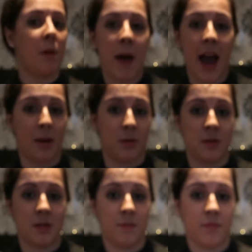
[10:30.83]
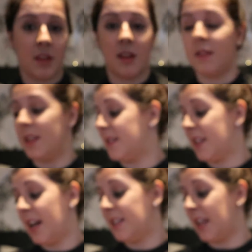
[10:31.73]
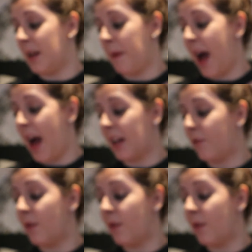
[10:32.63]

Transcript: £1. There's 30 in a pack.